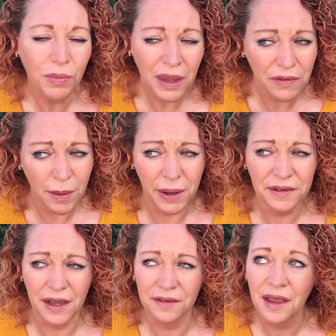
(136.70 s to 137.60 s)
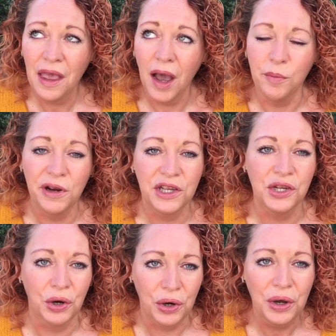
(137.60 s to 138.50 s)
if that makes sense I'm pretty
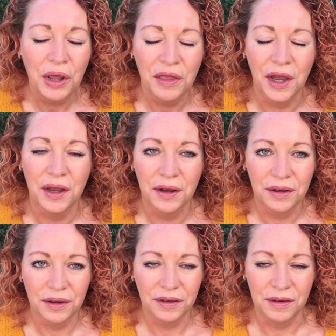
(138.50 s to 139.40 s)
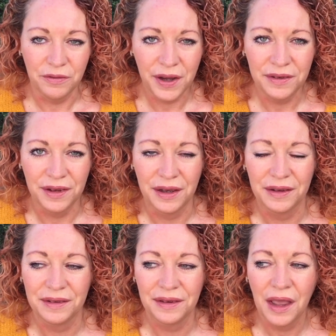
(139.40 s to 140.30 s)
sure that
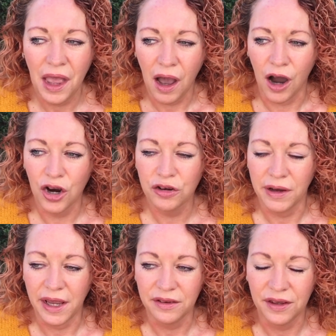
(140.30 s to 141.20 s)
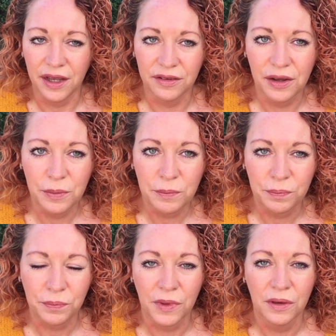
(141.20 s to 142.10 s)
synthetics are created
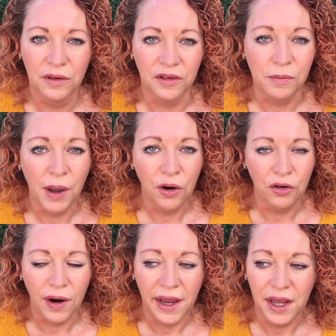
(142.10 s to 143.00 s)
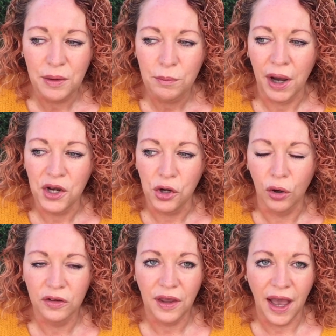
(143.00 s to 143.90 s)
to smell great but
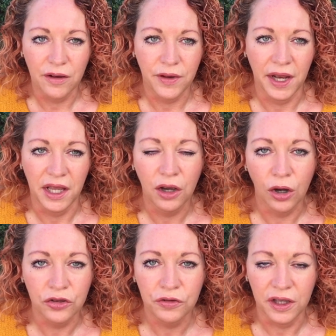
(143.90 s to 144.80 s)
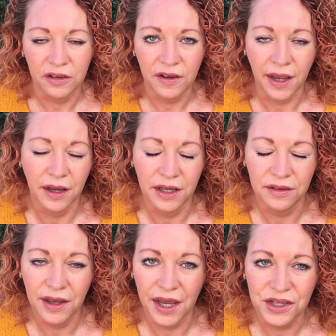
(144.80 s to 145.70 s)
not have any
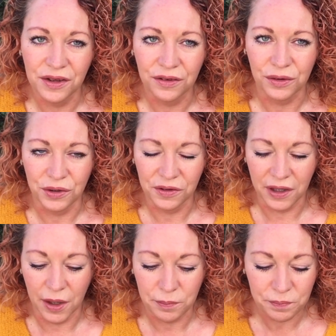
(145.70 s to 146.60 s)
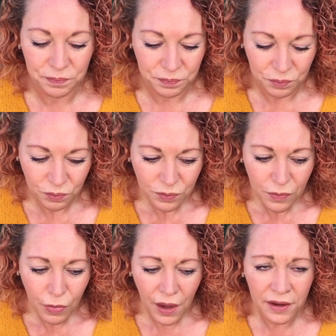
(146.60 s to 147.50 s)
contraindications on your skin.
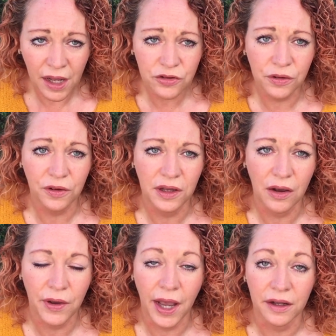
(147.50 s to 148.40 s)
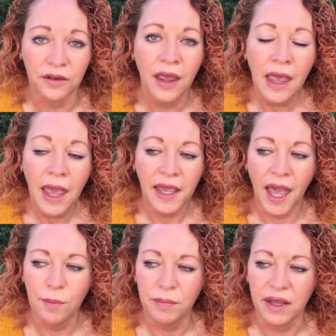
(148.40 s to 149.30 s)
Naturals, on the other hand,
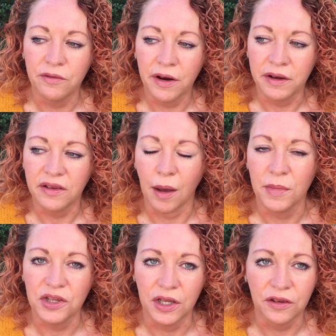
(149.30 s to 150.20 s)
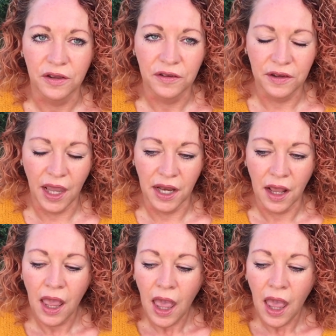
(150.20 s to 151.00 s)
can be very damaging to the skin.